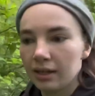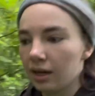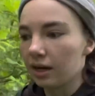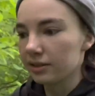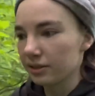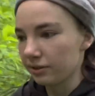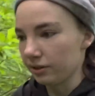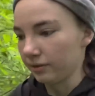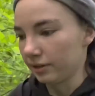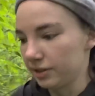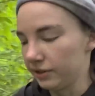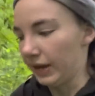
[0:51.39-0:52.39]
also don't
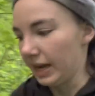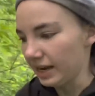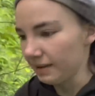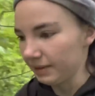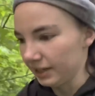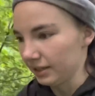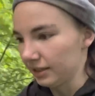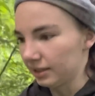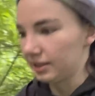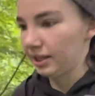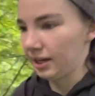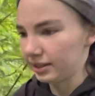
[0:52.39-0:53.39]
want to do 8
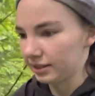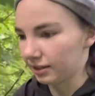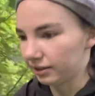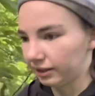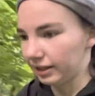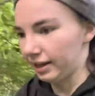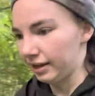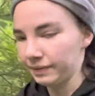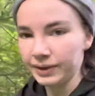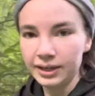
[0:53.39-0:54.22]
because it's literally